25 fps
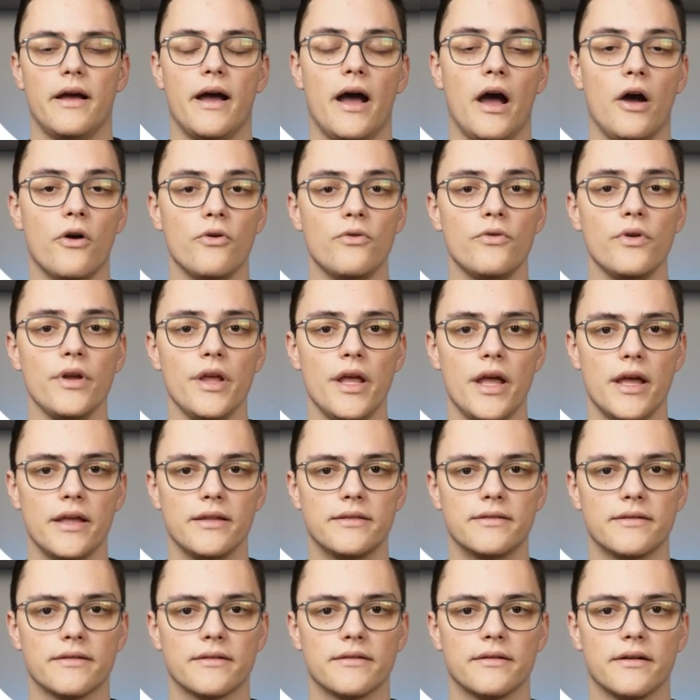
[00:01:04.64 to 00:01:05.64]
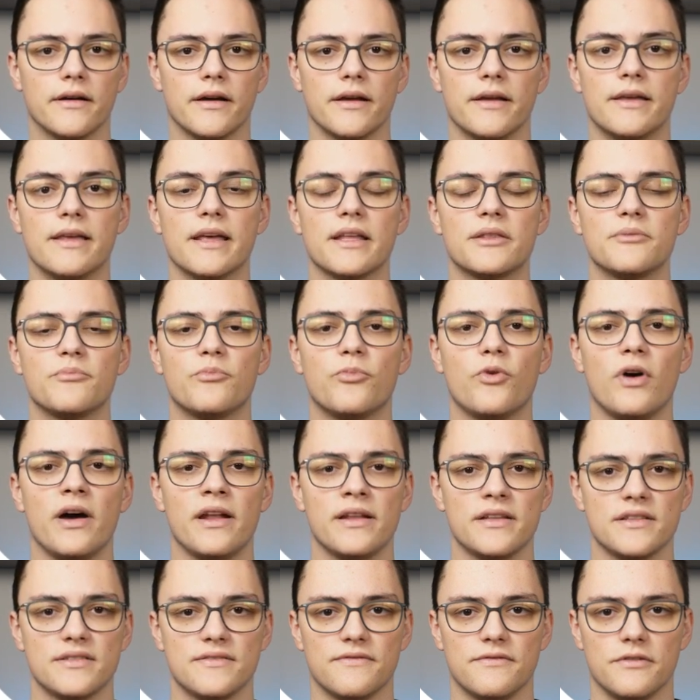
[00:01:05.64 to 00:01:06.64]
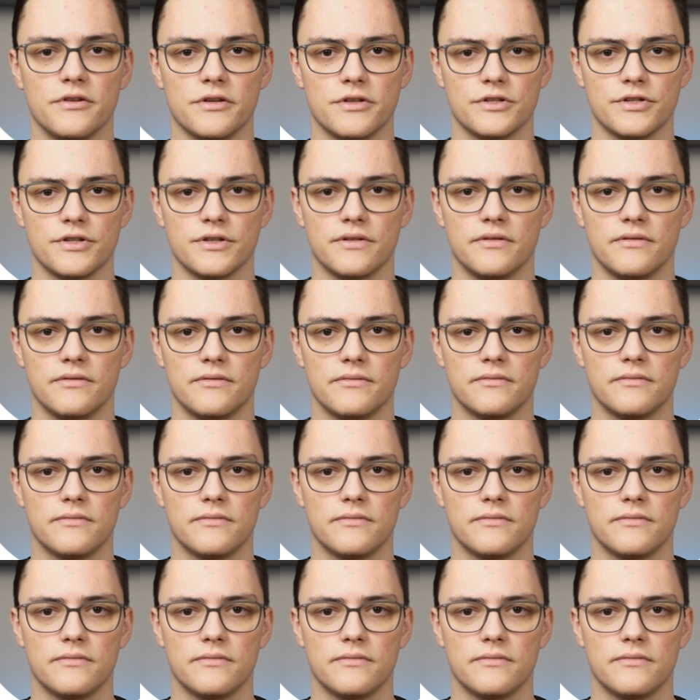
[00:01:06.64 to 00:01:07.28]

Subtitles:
I'll create a getPlanets function,